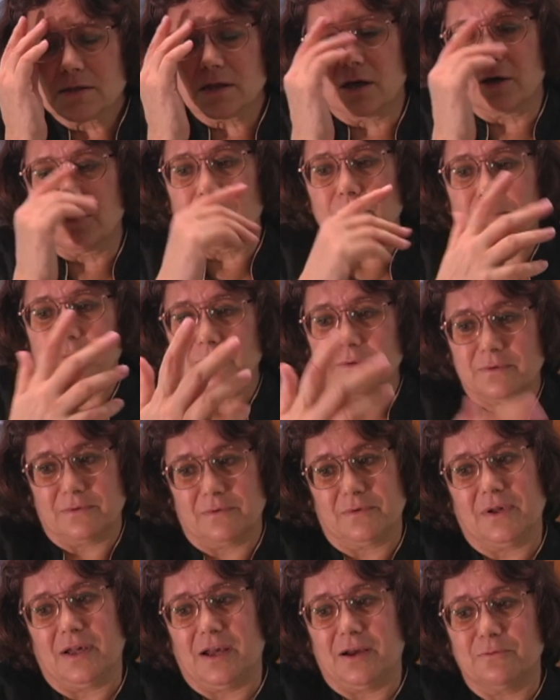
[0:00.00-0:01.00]
So,
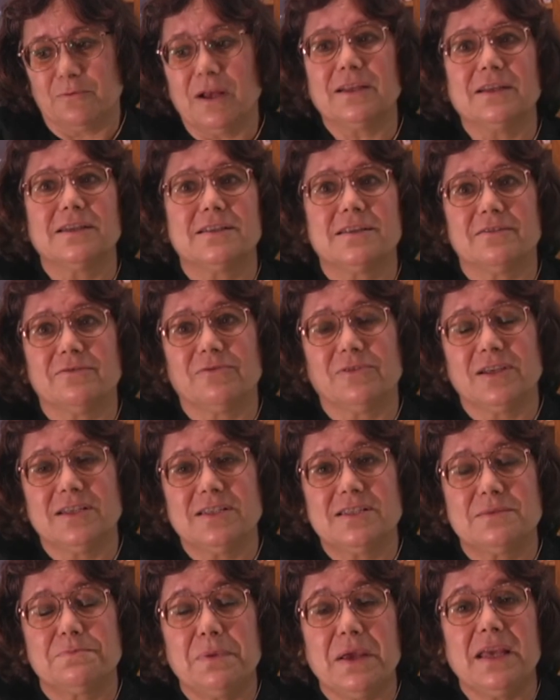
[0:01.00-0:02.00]

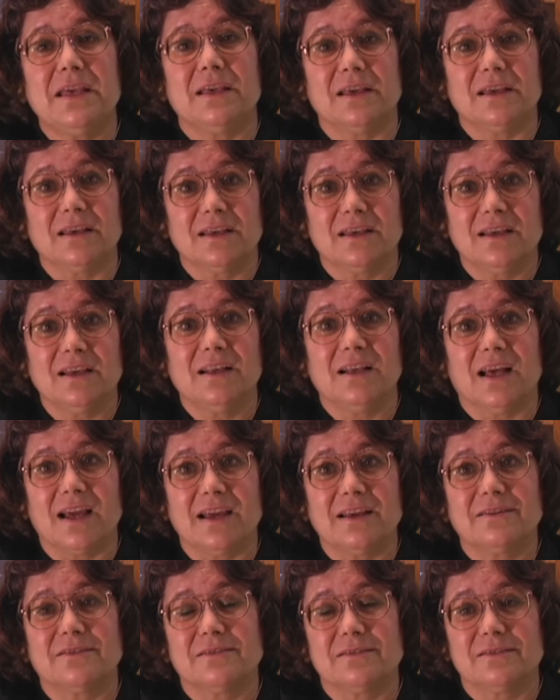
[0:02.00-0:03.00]
relatively speaking, he
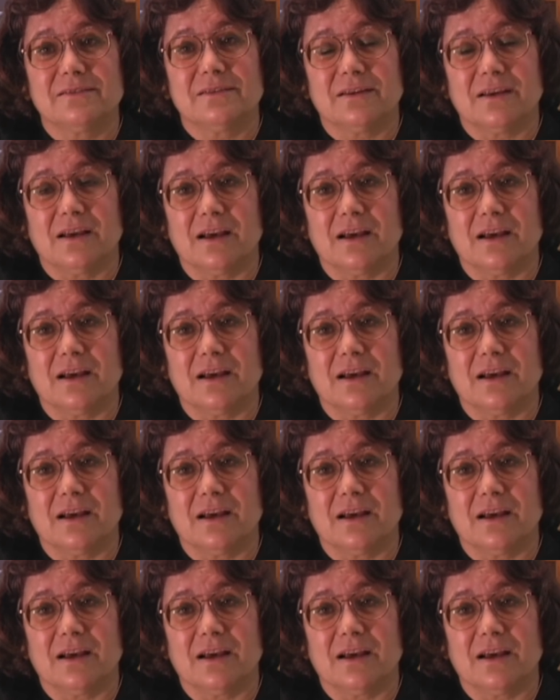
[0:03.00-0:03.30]
liked